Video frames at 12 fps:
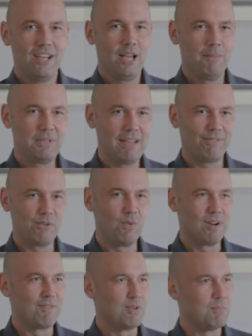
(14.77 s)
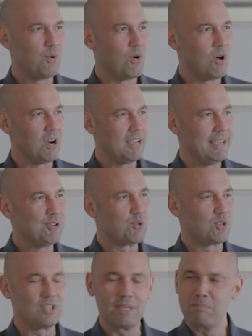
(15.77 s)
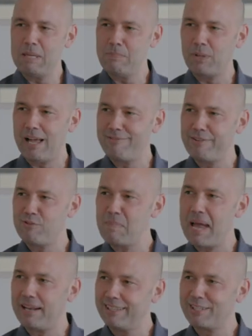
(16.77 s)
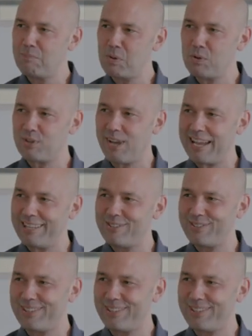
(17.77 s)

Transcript: Um, definitely one of the more interesting people I've ever met in computer science.